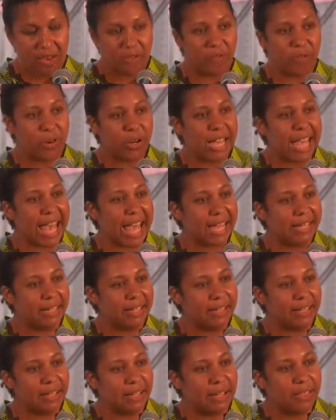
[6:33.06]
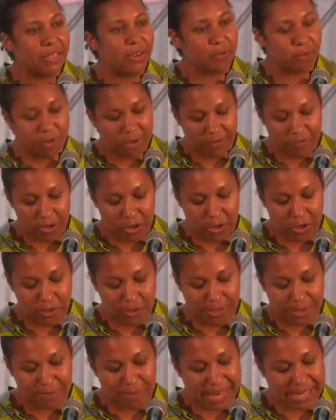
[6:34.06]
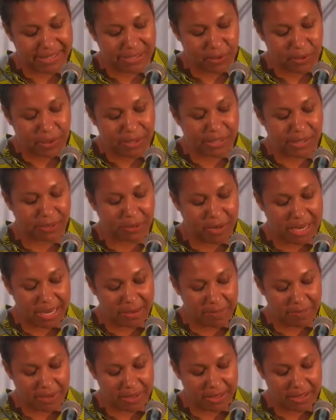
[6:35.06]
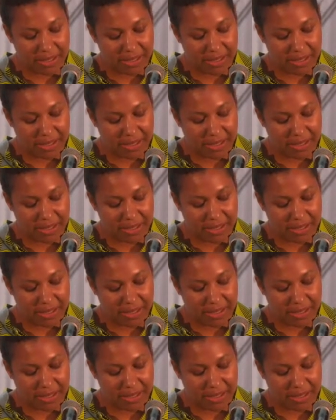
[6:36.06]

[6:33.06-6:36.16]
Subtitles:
Forget the river's muscled sweep,